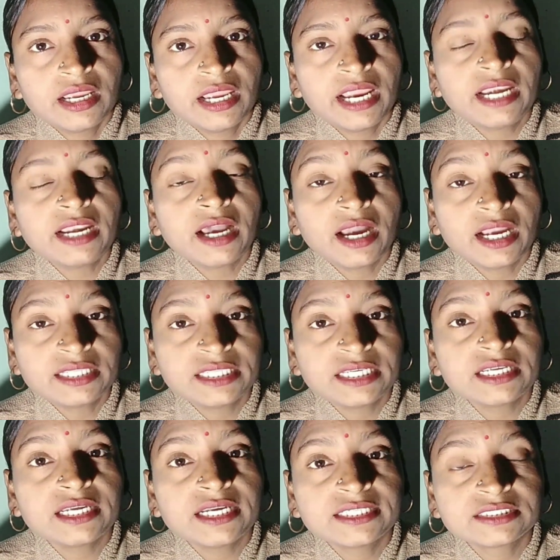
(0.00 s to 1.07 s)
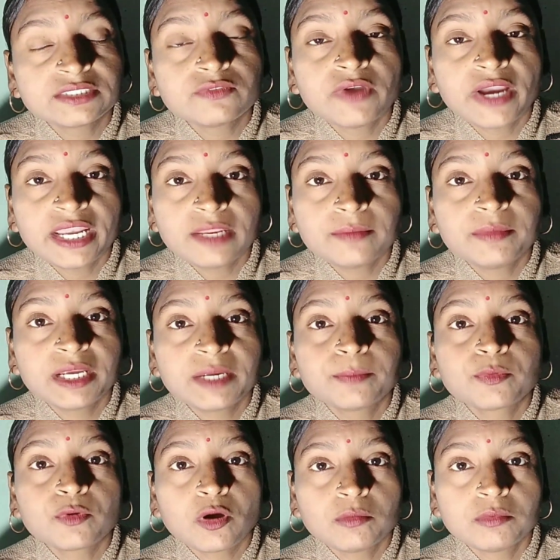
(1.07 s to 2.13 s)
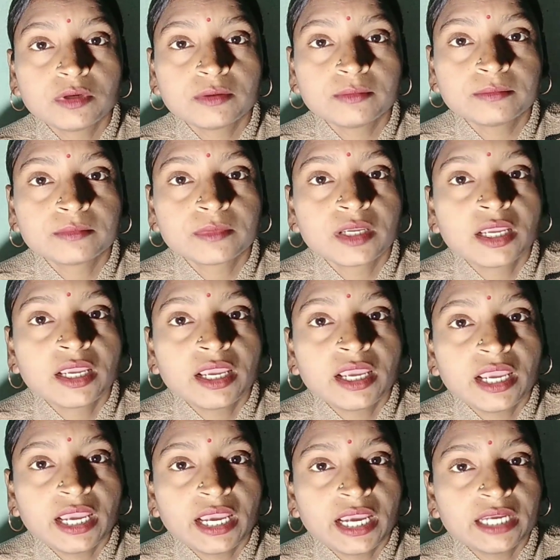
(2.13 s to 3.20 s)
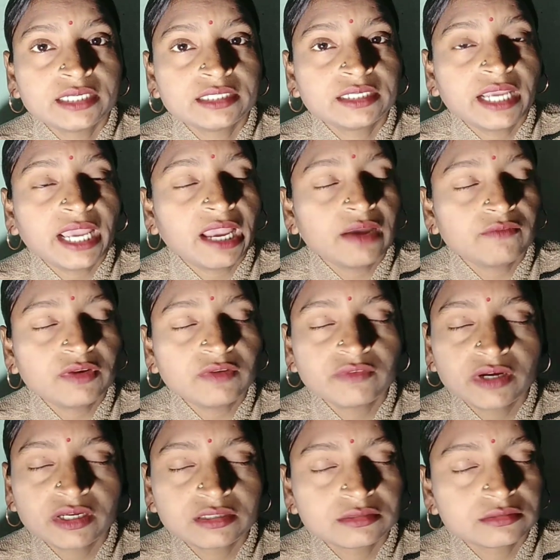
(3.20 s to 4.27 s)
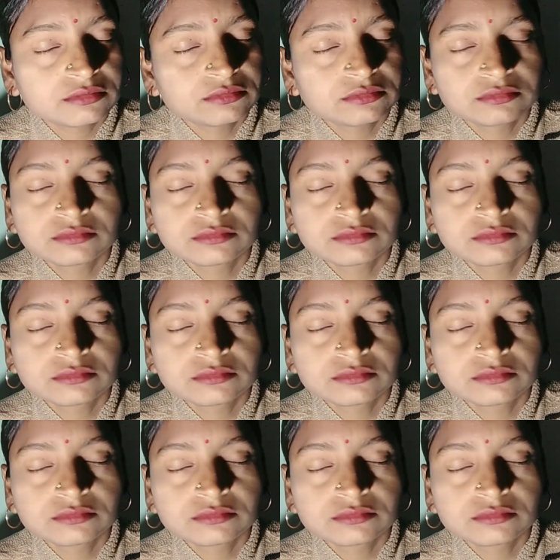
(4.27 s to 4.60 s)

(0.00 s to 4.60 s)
And I think it's a very big problem, and everyone